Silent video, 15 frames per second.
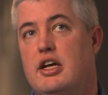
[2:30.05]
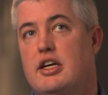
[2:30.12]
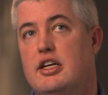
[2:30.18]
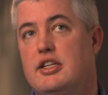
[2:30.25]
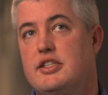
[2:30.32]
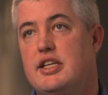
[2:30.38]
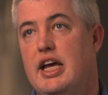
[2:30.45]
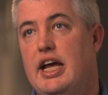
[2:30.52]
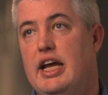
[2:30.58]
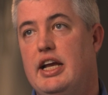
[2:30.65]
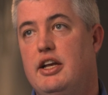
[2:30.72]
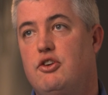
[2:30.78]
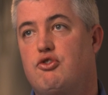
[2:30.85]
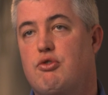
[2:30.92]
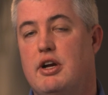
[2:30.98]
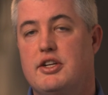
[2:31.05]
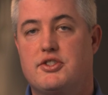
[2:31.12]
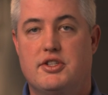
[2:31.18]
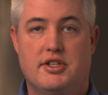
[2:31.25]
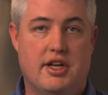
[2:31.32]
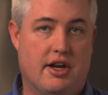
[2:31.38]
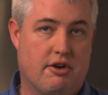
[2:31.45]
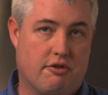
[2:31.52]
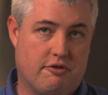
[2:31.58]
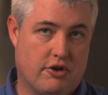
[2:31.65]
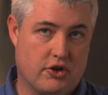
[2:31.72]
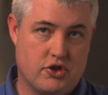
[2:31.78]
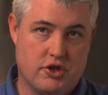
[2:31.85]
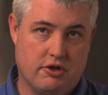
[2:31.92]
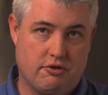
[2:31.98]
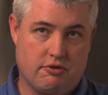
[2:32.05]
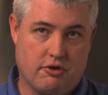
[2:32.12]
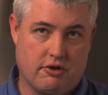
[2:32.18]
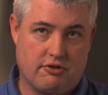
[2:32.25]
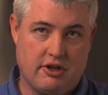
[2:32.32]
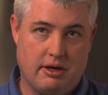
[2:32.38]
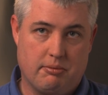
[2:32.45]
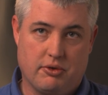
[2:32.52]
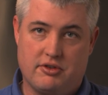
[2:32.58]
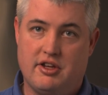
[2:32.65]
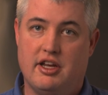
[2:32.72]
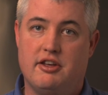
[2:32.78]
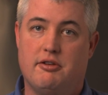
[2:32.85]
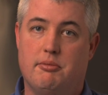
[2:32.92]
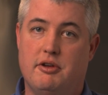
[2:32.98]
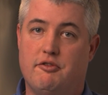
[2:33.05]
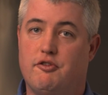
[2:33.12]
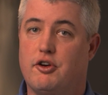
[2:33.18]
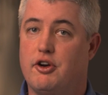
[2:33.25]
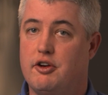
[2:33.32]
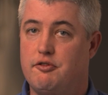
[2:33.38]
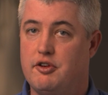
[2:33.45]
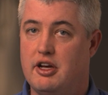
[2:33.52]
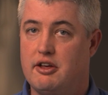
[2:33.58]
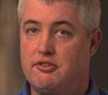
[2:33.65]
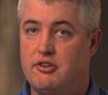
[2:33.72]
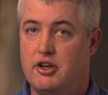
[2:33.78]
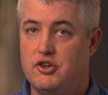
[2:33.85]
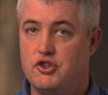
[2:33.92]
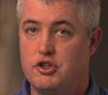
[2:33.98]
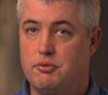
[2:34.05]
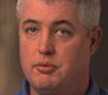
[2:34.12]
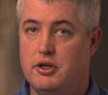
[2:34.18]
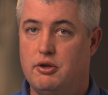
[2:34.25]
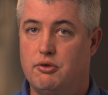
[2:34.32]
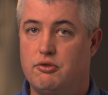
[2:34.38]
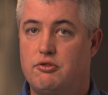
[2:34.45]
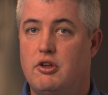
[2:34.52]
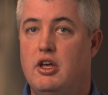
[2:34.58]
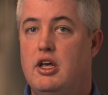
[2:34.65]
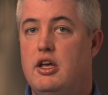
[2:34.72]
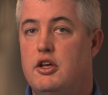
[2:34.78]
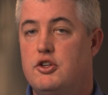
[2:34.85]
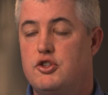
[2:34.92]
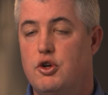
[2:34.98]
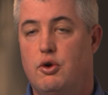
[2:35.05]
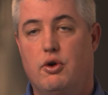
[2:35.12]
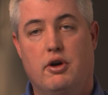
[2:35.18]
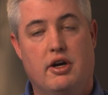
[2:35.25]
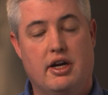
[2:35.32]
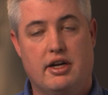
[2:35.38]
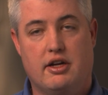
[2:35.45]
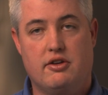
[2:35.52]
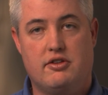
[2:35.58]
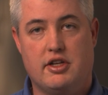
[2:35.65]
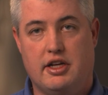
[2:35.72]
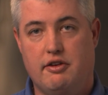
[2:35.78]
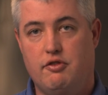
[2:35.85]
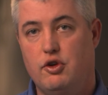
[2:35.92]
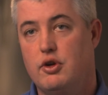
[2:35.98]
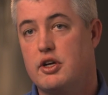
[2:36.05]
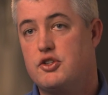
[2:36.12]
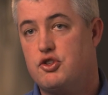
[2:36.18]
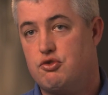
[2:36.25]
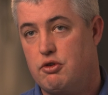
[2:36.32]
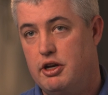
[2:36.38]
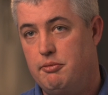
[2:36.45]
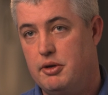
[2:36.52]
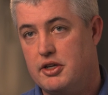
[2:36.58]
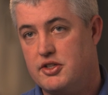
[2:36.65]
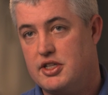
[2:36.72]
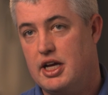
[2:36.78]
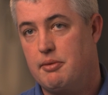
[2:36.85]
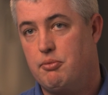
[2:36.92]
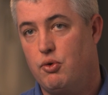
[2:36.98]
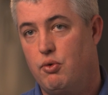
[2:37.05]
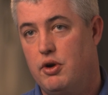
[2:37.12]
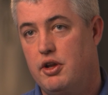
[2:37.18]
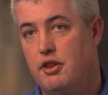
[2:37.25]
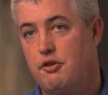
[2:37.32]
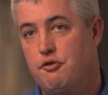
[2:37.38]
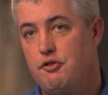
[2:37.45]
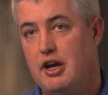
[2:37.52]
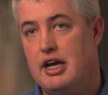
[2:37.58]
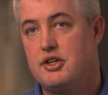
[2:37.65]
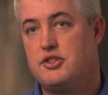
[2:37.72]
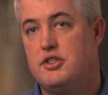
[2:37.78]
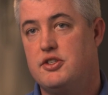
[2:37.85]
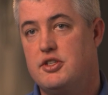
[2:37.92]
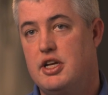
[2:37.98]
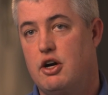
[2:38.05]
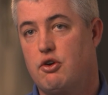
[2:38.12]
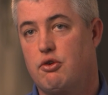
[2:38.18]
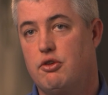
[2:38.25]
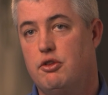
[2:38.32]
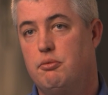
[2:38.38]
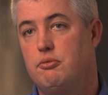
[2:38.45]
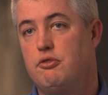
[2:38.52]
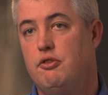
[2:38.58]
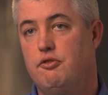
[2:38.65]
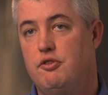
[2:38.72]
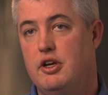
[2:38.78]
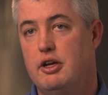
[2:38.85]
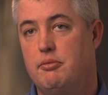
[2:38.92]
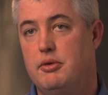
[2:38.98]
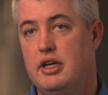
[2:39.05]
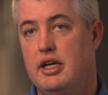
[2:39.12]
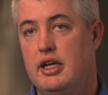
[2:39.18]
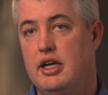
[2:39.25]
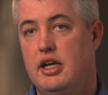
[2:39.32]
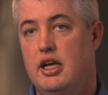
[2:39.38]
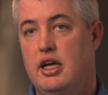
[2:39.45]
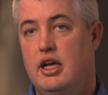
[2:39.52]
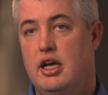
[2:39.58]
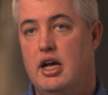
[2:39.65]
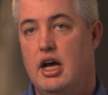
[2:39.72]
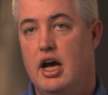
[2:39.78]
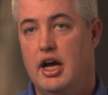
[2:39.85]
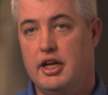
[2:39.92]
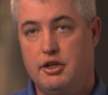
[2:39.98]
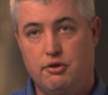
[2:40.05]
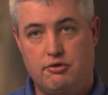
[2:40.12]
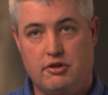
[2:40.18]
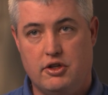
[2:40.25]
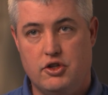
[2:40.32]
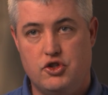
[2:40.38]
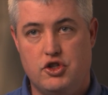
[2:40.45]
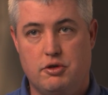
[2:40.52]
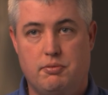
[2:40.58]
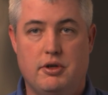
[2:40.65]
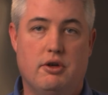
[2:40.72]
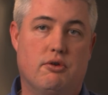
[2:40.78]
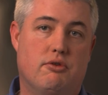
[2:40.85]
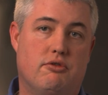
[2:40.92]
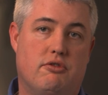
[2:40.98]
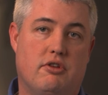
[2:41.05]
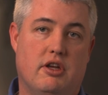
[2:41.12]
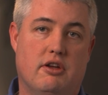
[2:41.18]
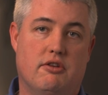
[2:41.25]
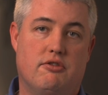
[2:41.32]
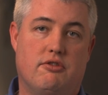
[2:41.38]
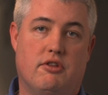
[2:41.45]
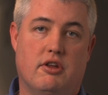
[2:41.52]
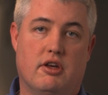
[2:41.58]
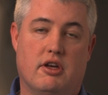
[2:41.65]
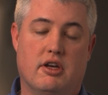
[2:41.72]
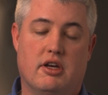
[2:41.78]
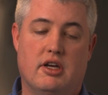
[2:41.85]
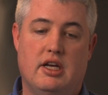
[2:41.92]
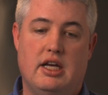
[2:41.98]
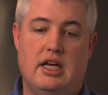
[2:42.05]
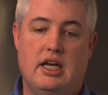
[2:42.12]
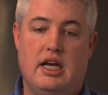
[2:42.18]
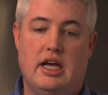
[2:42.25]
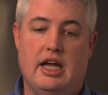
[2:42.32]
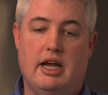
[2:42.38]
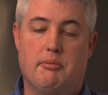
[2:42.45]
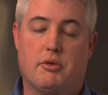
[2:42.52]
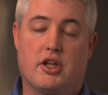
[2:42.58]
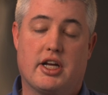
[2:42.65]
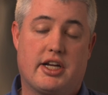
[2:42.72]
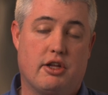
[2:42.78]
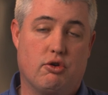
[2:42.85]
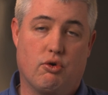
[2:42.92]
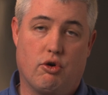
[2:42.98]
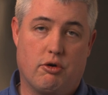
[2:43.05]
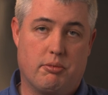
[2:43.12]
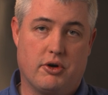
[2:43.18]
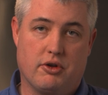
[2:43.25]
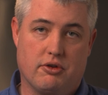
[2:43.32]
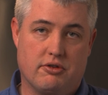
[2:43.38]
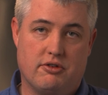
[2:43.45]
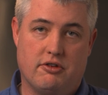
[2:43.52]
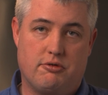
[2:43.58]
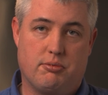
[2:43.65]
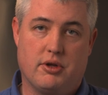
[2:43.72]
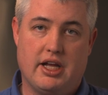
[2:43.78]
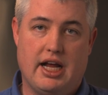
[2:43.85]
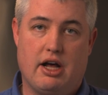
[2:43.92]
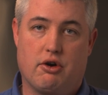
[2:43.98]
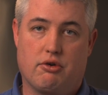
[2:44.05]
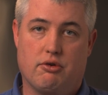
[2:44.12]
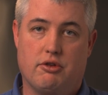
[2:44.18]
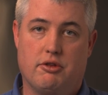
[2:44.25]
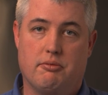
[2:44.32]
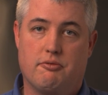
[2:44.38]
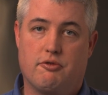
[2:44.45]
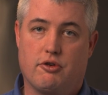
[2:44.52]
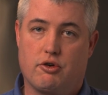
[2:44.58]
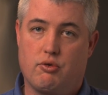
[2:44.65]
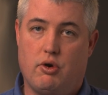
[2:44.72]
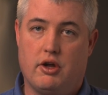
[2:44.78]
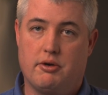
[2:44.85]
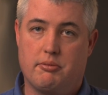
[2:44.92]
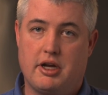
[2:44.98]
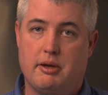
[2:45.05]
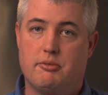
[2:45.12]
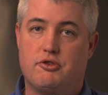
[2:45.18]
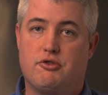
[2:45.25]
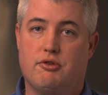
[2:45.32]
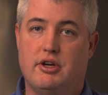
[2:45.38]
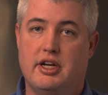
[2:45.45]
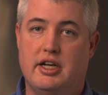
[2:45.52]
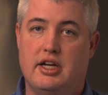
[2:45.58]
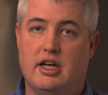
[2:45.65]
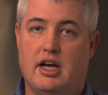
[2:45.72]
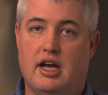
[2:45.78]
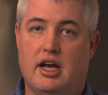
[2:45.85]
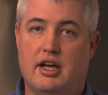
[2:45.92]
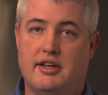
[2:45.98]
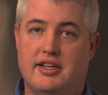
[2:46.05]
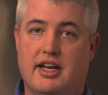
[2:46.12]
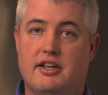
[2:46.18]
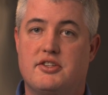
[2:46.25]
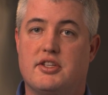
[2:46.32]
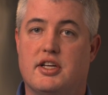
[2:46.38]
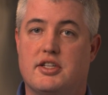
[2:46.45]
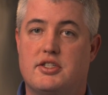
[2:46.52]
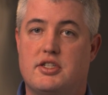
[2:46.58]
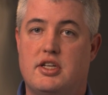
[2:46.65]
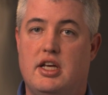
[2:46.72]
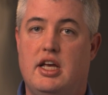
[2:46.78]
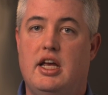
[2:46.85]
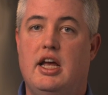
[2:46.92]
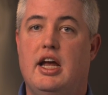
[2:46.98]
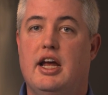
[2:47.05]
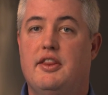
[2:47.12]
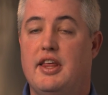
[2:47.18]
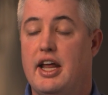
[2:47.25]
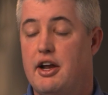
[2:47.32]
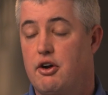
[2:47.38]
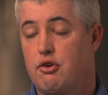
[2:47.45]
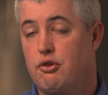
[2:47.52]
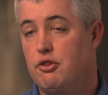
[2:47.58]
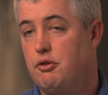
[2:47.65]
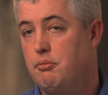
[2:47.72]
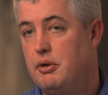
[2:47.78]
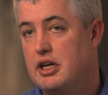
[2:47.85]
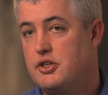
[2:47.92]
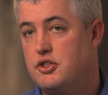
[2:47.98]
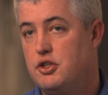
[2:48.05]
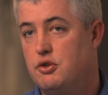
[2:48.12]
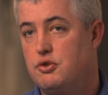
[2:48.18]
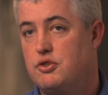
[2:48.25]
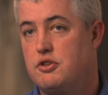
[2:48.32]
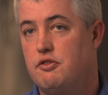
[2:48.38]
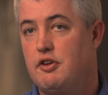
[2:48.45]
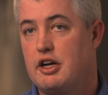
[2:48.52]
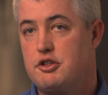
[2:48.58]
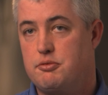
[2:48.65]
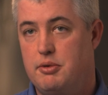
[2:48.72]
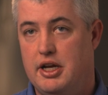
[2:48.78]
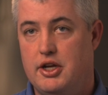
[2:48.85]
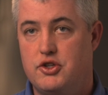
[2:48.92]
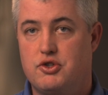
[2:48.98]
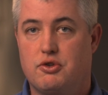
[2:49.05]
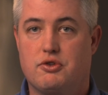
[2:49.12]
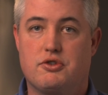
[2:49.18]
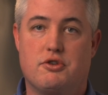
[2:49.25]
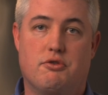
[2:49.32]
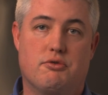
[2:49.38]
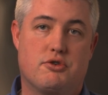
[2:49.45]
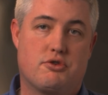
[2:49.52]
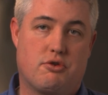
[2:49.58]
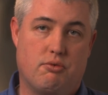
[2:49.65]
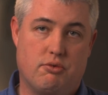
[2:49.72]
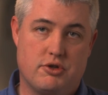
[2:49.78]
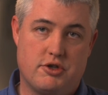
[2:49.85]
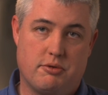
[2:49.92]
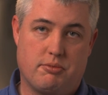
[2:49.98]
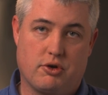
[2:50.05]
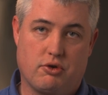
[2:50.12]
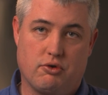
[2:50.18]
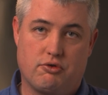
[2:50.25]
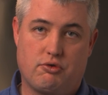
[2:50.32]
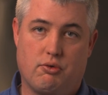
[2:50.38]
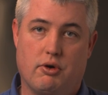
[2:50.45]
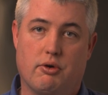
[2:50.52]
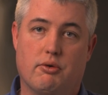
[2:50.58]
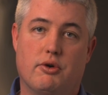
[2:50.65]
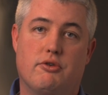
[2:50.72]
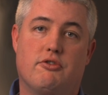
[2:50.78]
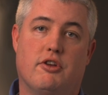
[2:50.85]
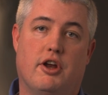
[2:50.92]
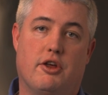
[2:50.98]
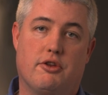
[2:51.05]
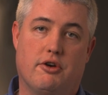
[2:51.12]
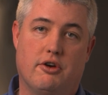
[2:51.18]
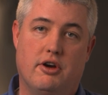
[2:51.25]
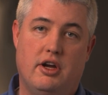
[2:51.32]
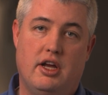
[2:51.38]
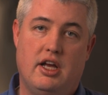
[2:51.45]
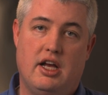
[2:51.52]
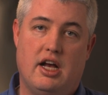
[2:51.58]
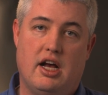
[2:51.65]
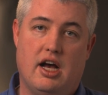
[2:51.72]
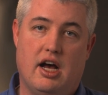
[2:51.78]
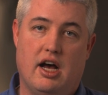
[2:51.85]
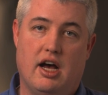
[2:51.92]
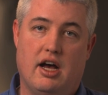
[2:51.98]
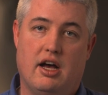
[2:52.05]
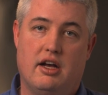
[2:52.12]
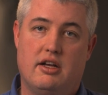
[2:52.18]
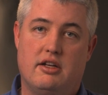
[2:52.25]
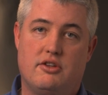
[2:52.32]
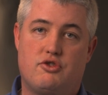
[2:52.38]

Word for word: contain transcendental functions, for example, tend to be very fast on GPUs. So uh, to give you an extreme example, one of the fastest algorithms in VMD uh, using the GPUs is the, a molecular orbital display algorithm for quantum chemistry uh, sets, And that algorithm makes use of exponentials and reciprocal square roots and other uh,